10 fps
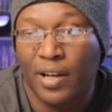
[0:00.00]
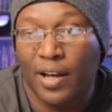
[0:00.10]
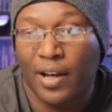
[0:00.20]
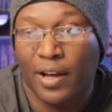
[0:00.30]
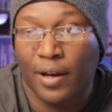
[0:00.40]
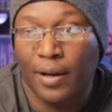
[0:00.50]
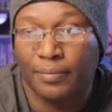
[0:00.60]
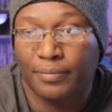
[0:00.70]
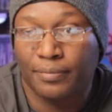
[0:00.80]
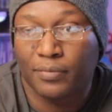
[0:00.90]
Uh,
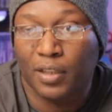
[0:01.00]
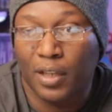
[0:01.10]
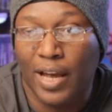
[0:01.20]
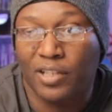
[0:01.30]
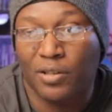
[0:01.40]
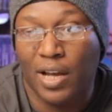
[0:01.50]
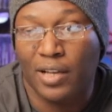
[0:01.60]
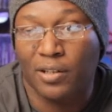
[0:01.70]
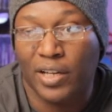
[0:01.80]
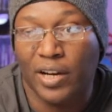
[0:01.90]
glad you
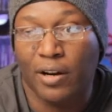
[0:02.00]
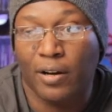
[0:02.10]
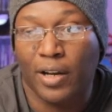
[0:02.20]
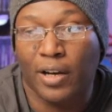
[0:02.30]
guys are here.